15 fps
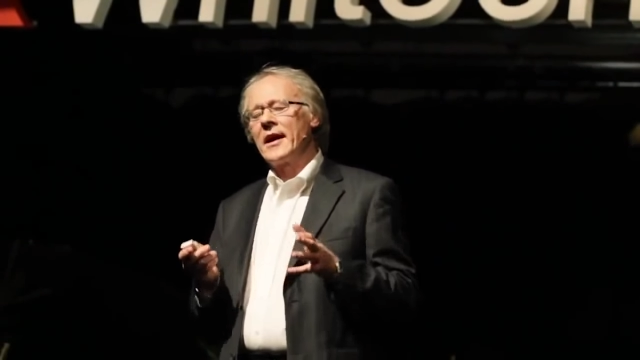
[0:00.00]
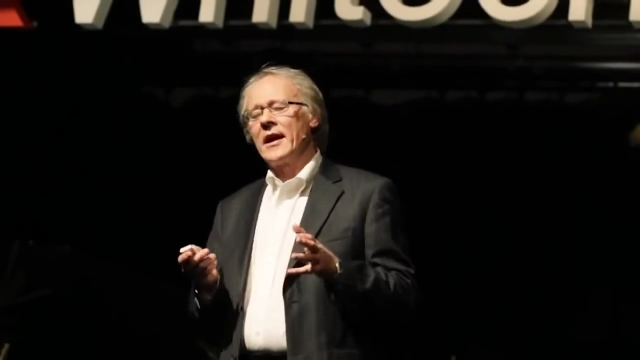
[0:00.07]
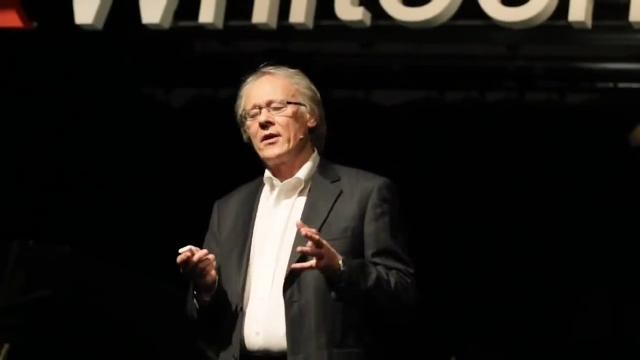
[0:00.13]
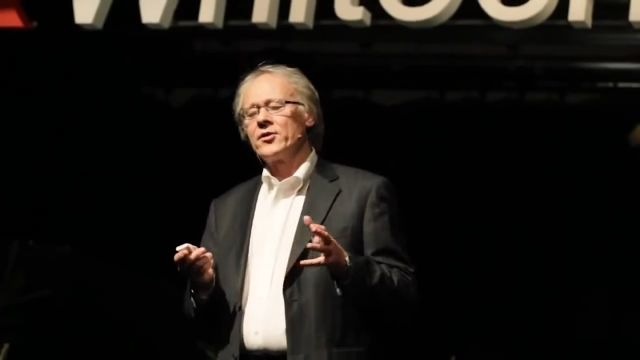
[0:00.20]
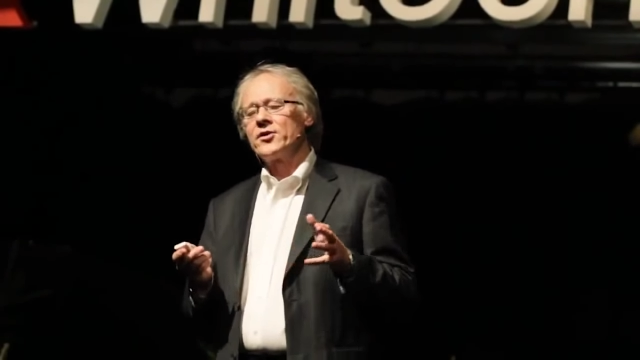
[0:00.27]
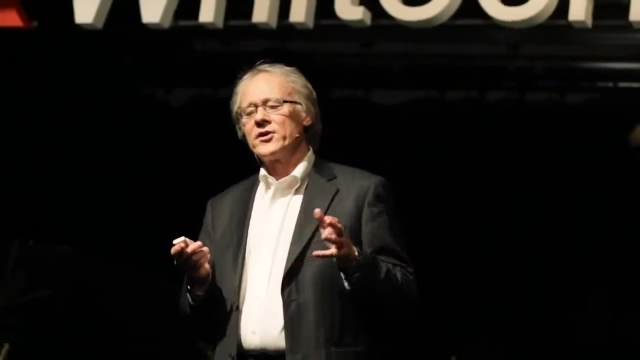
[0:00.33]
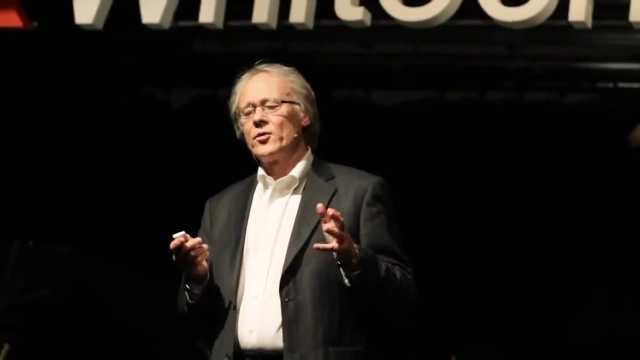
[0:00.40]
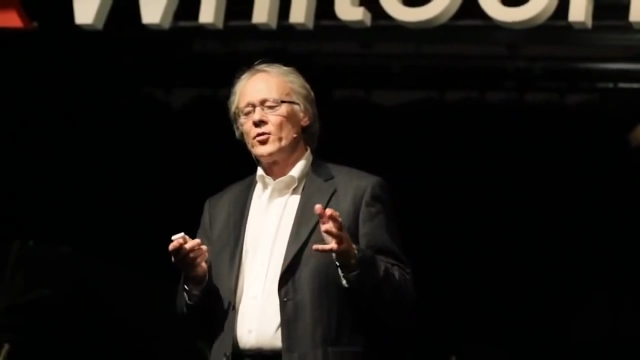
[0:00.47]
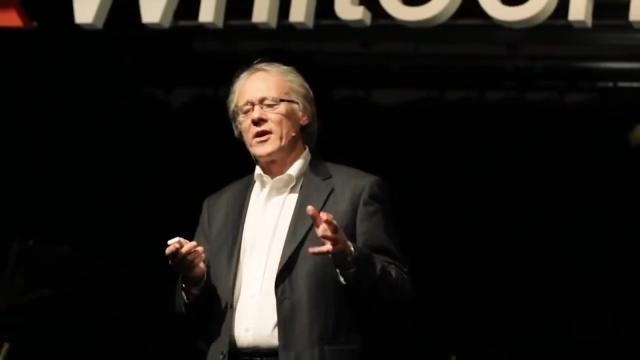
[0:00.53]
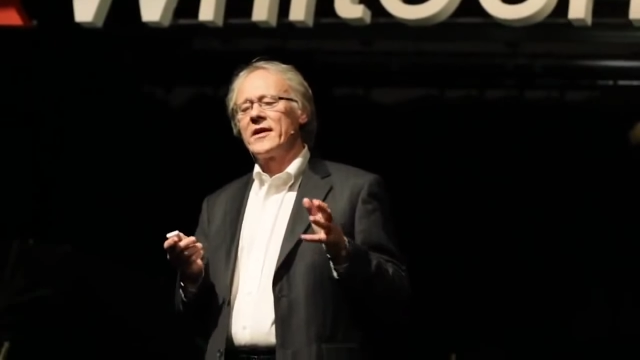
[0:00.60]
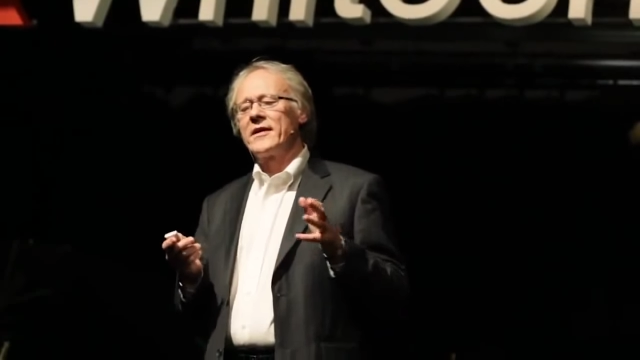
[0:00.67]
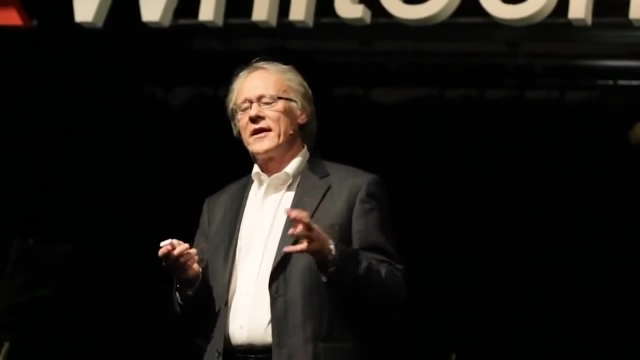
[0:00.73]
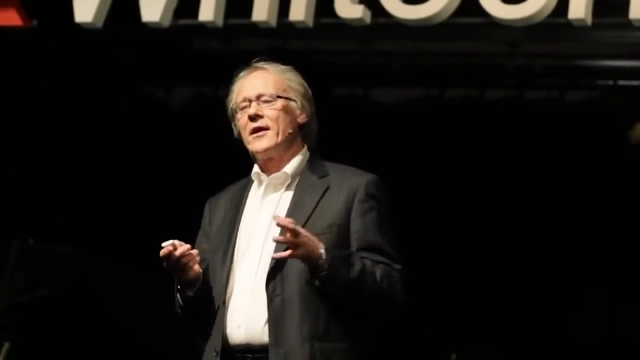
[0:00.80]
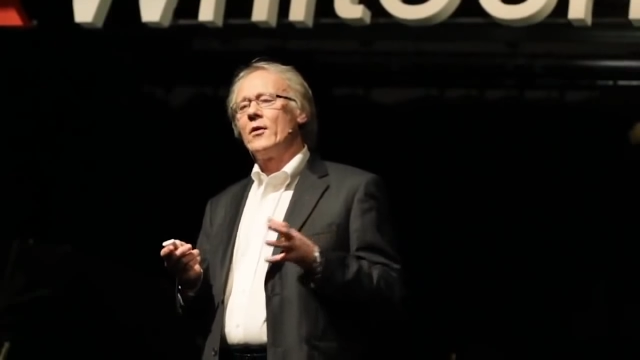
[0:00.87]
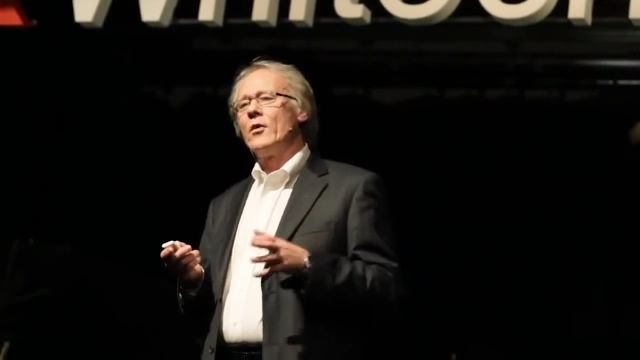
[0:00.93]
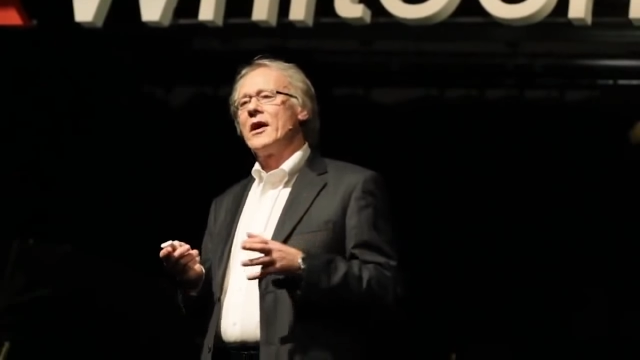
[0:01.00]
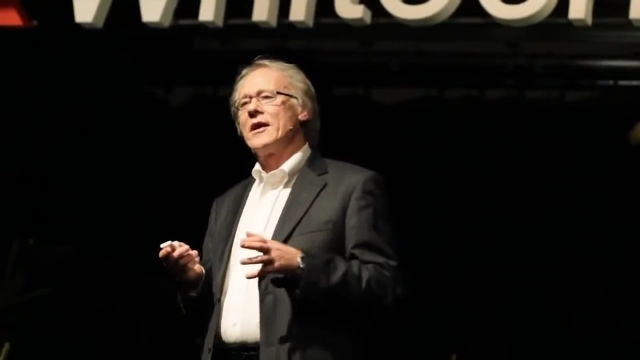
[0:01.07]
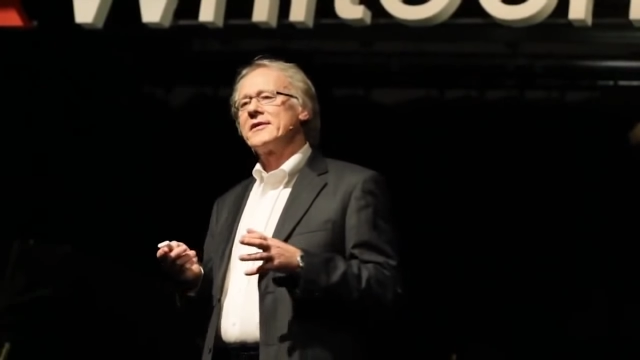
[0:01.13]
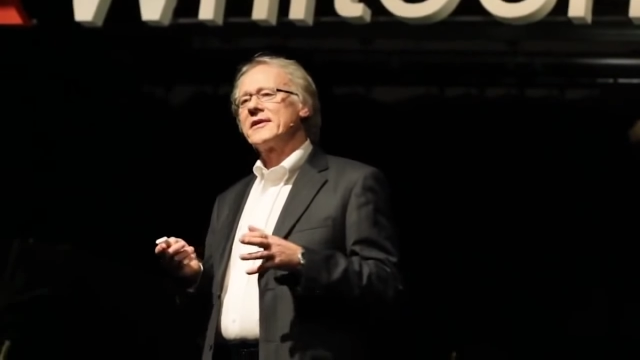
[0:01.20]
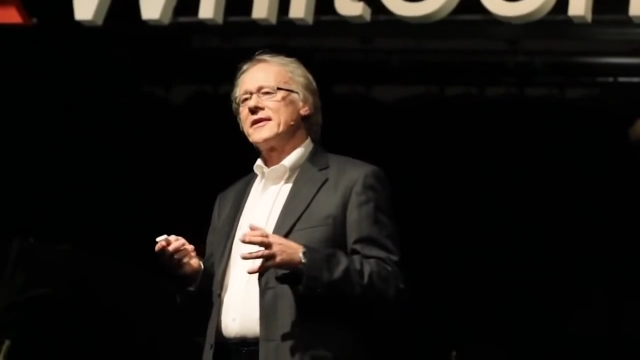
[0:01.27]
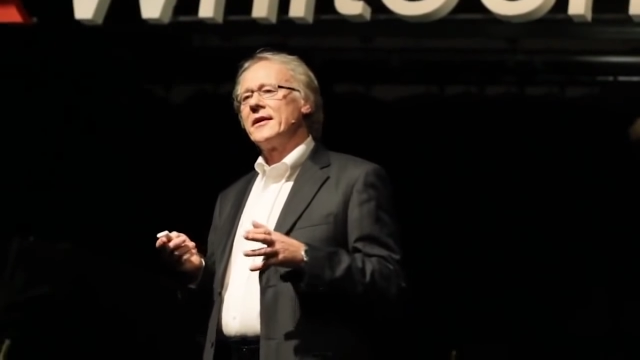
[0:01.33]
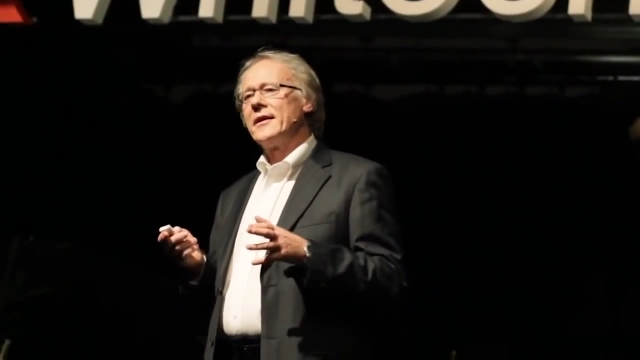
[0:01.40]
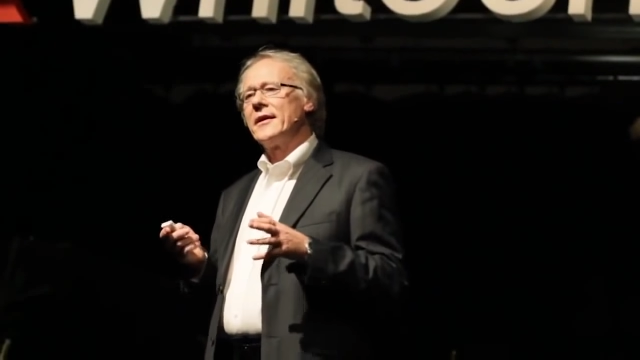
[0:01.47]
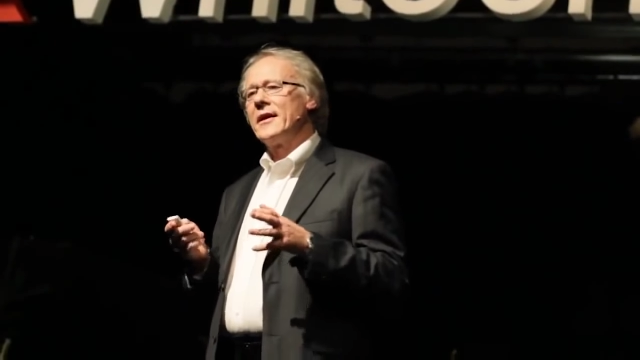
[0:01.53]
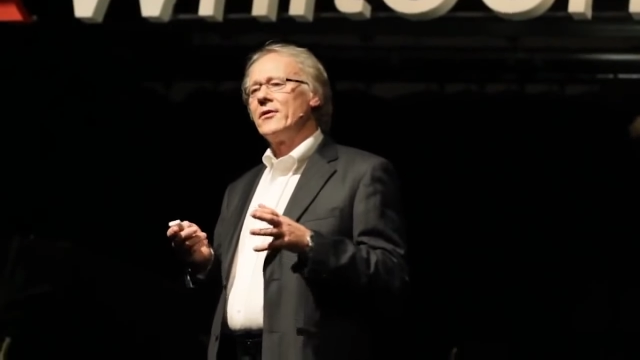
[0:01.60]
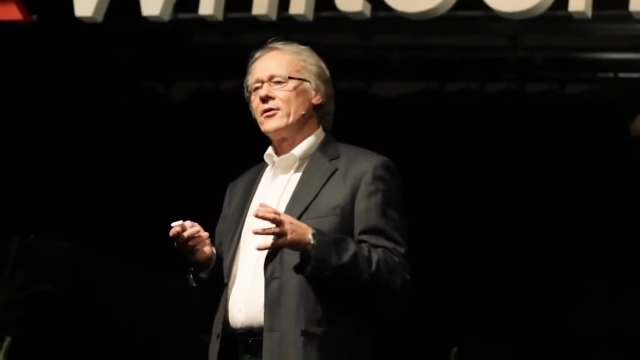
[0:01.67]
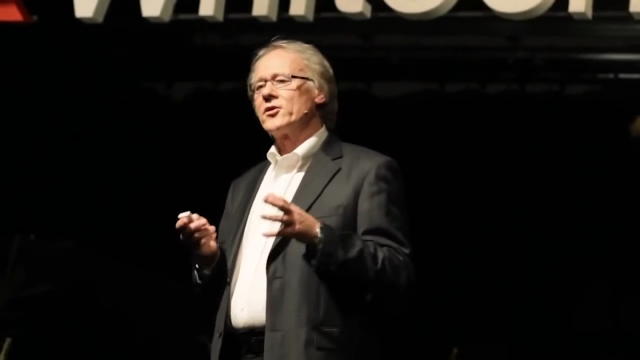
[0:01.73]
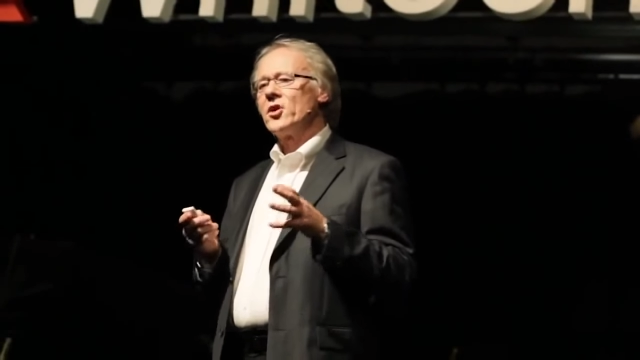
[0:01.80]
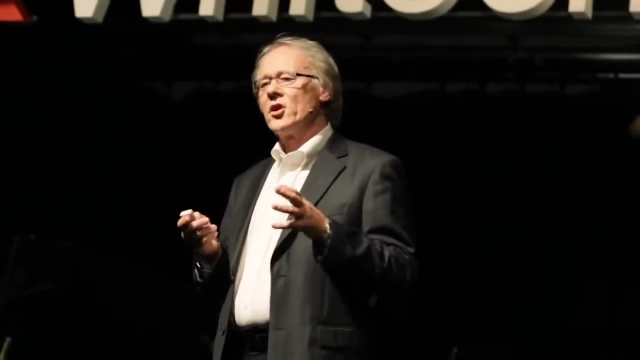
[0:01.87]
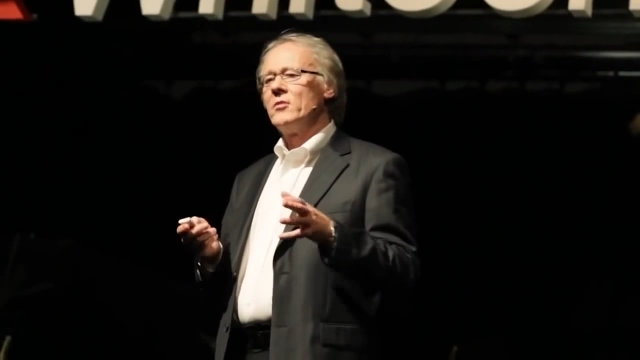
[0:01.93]
encounter with ayahuasca
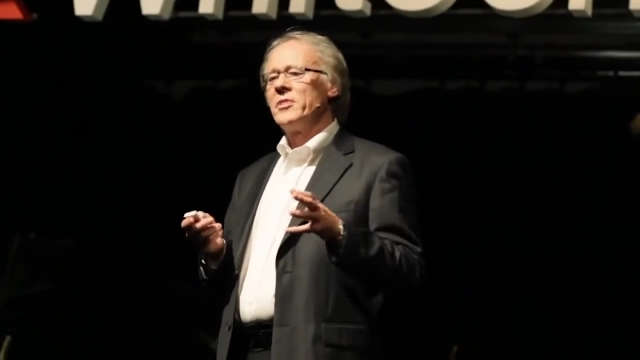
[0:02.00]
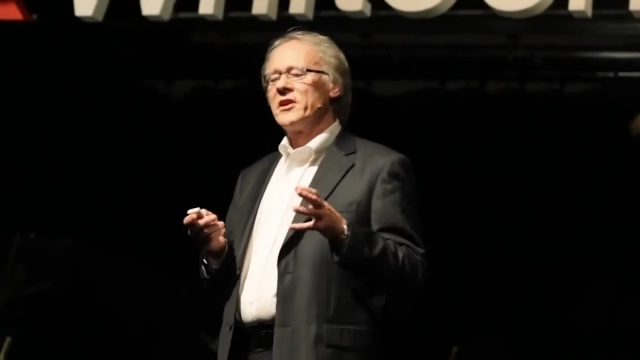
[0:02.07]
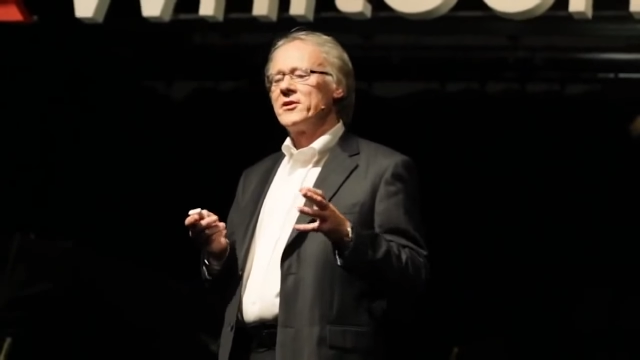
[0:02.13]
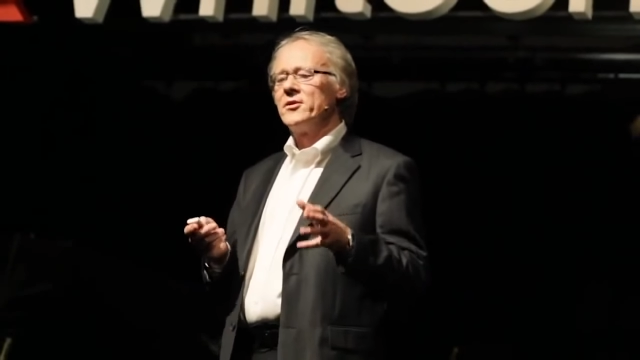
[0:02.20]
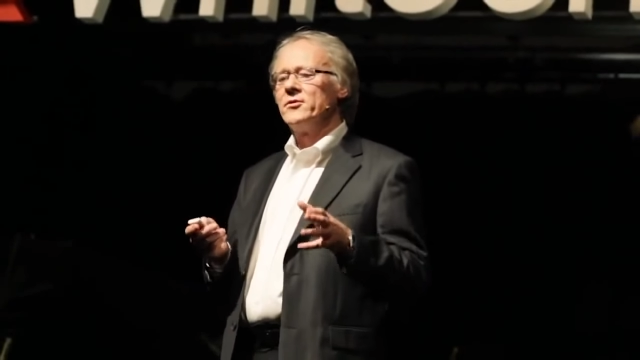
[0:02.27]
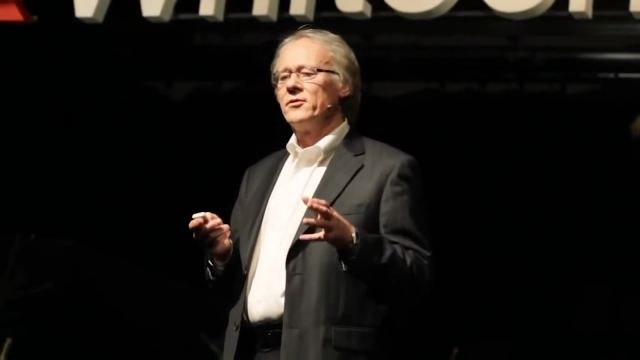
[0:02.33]
in October